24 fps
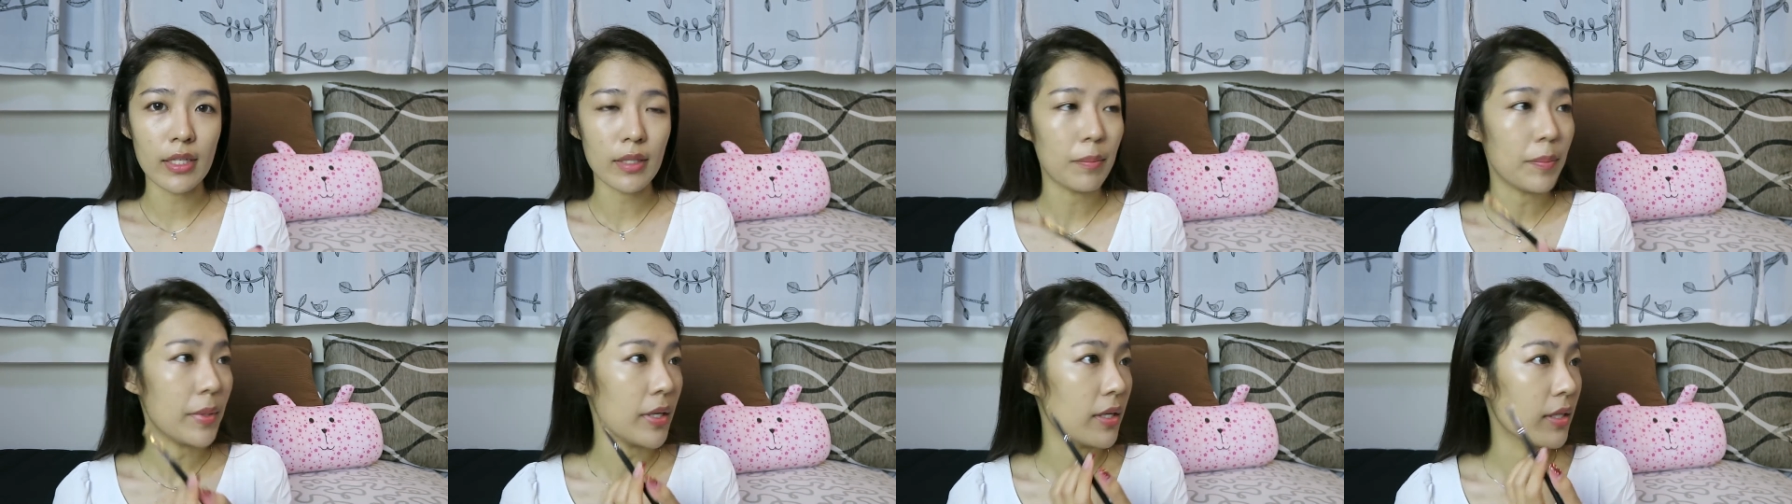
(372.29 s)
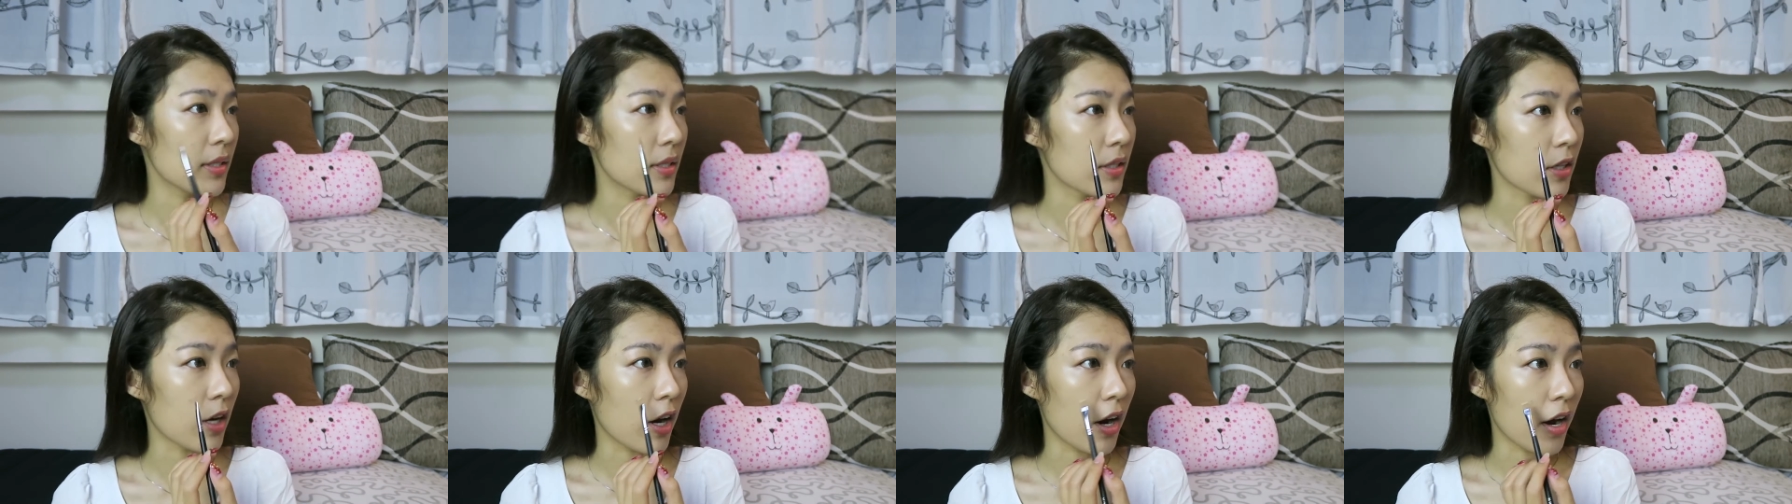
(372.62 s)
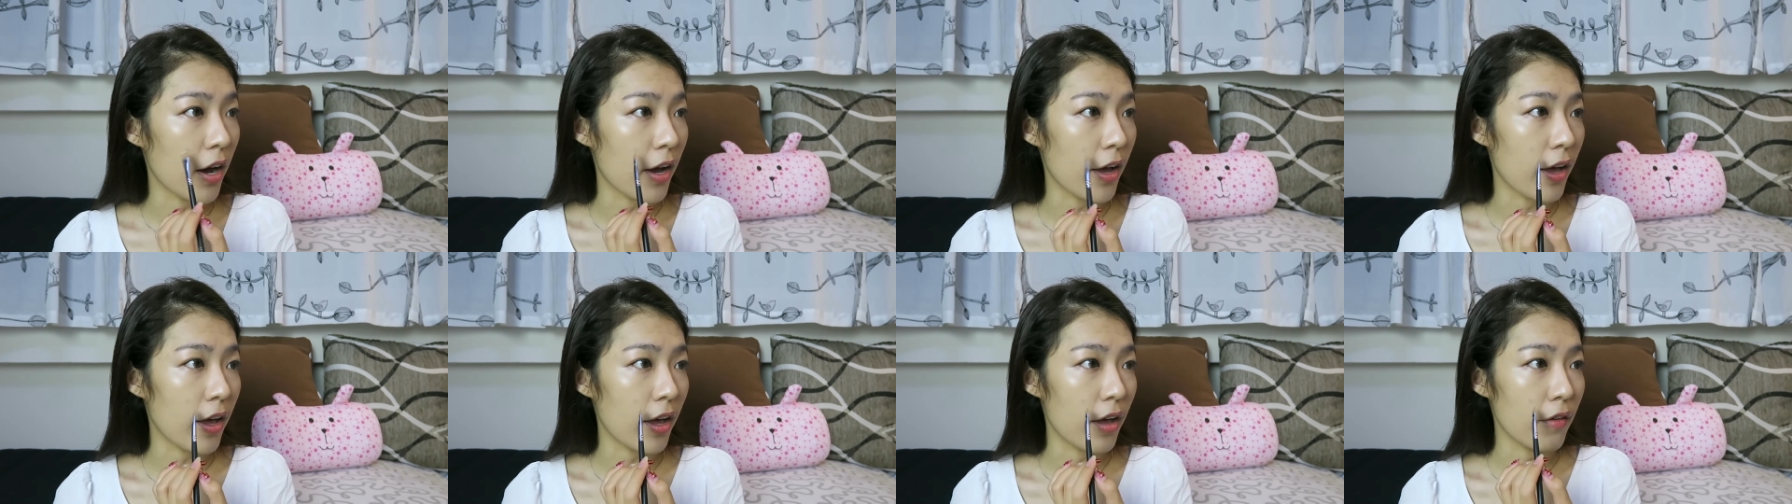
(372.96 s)
the pitted scar
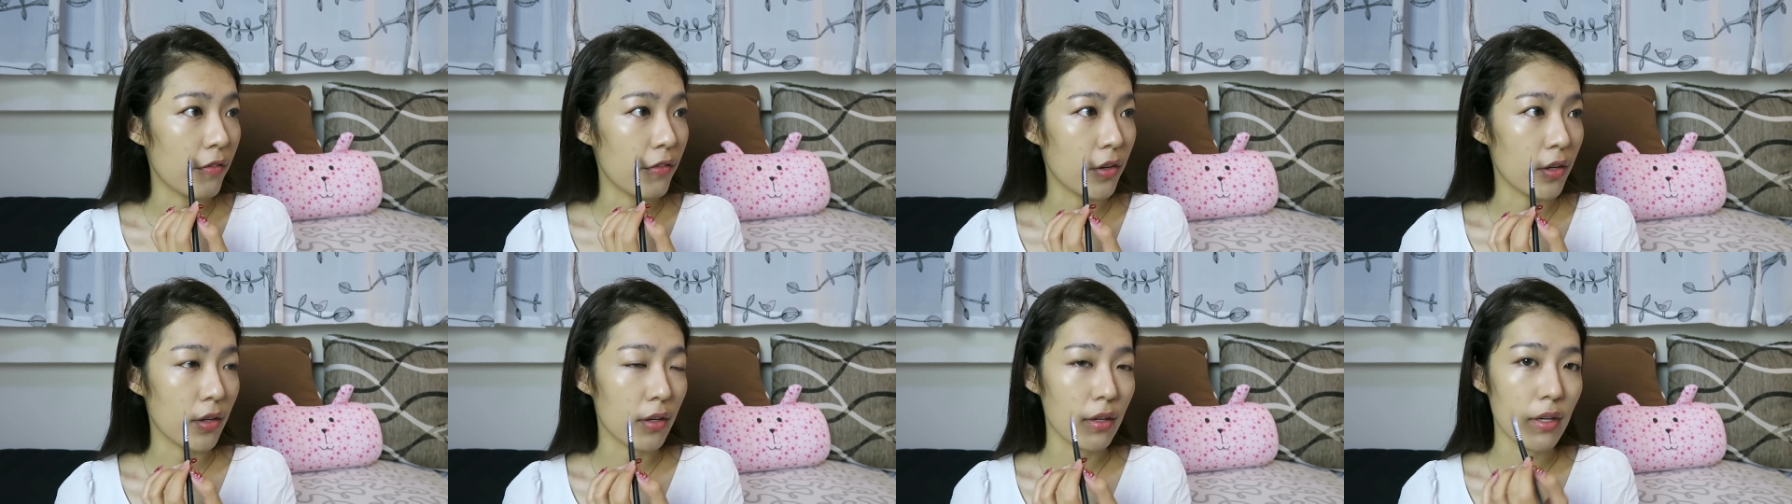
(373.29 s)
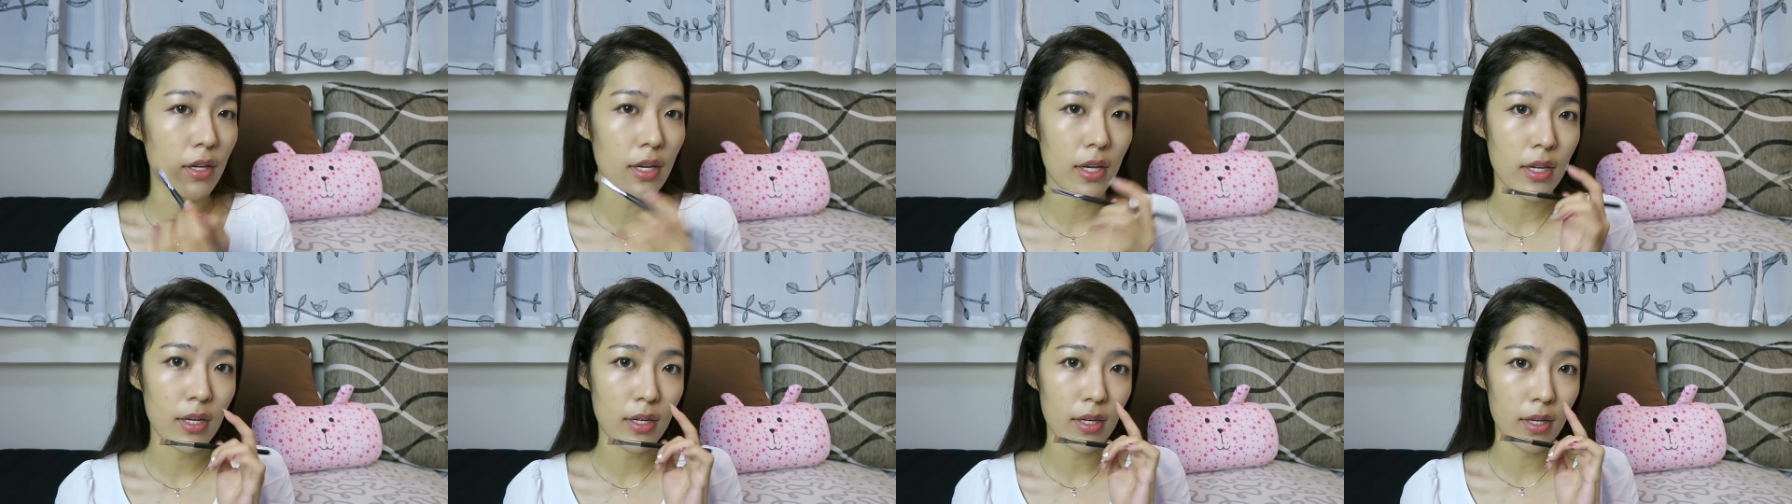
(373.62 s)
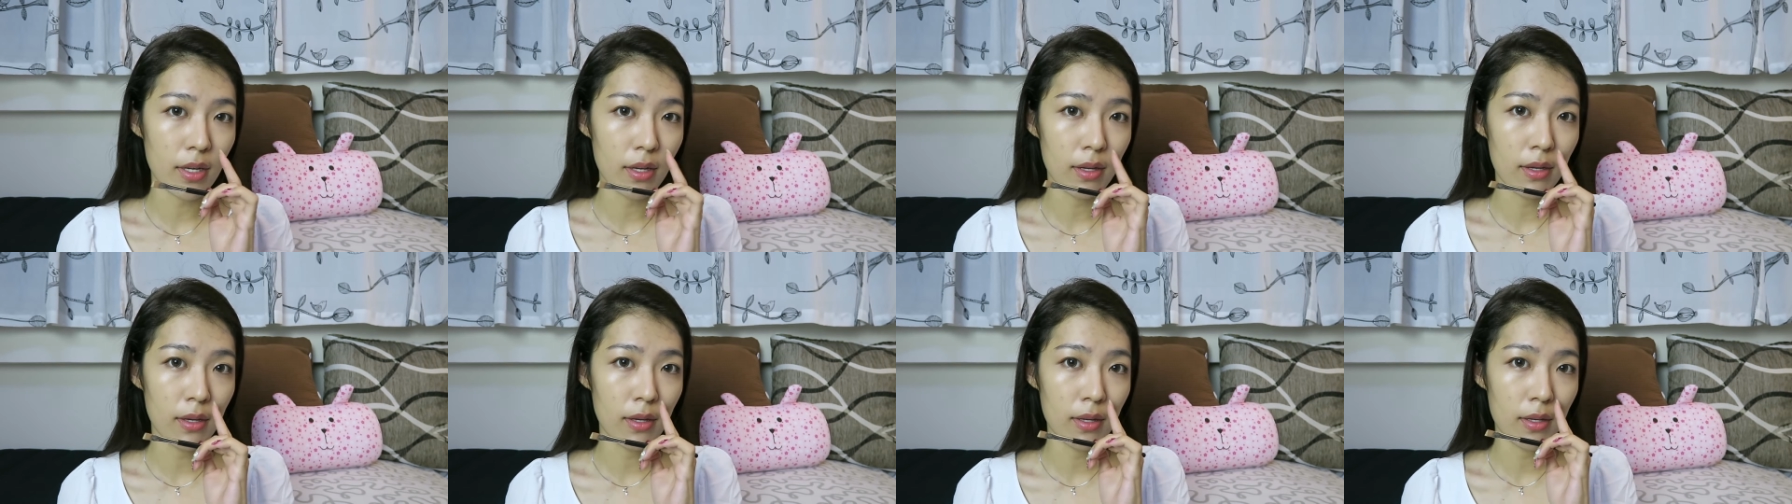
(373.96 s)
I have here. It
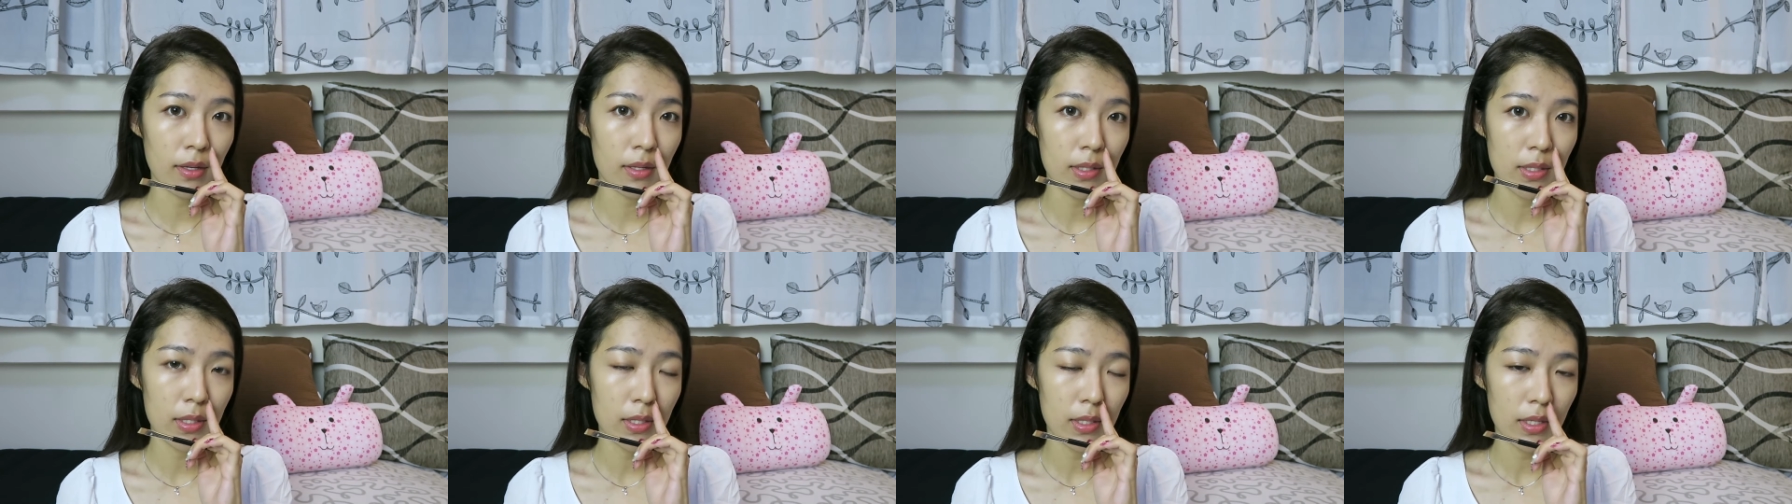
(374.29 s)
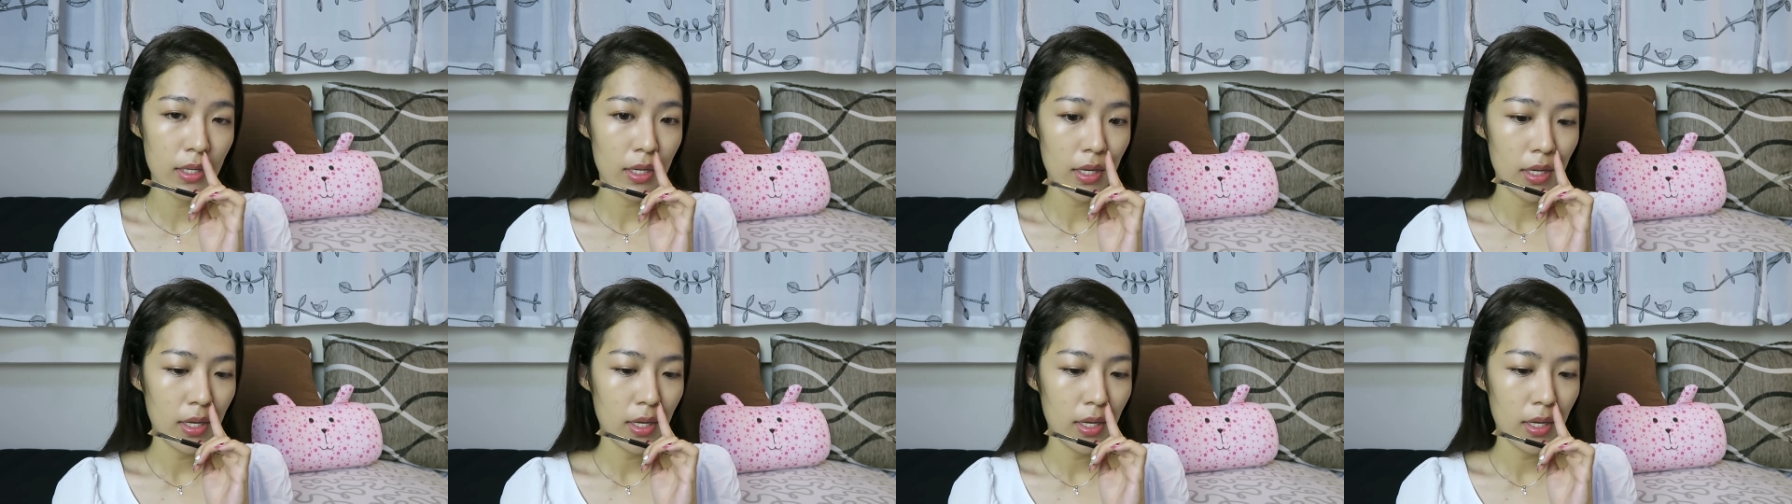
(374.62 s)
is